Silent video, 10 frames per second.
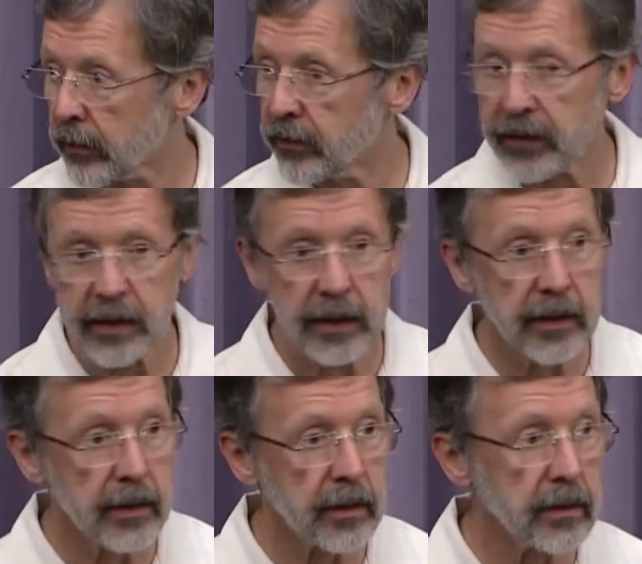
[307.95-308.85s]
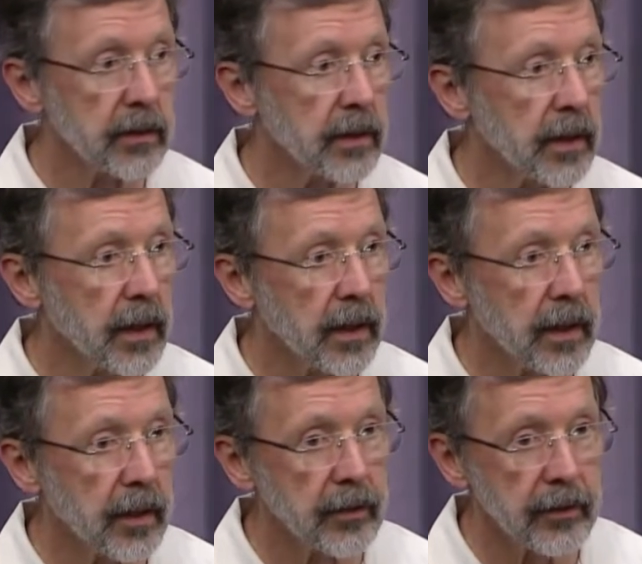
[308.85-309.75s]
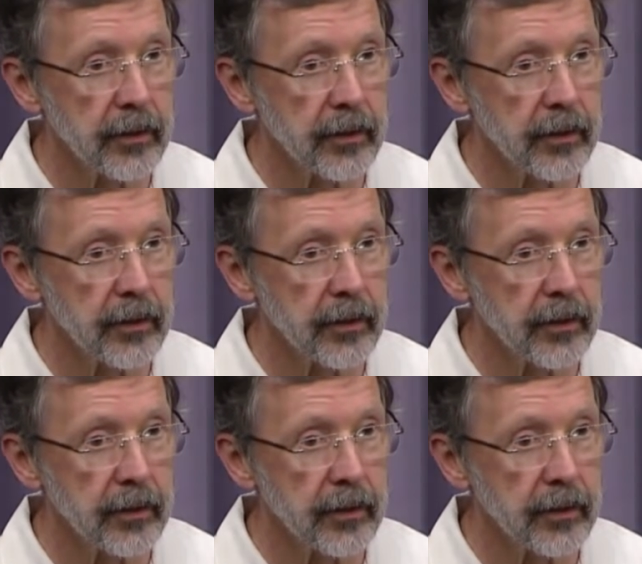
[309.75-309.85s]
and physics and, and uh,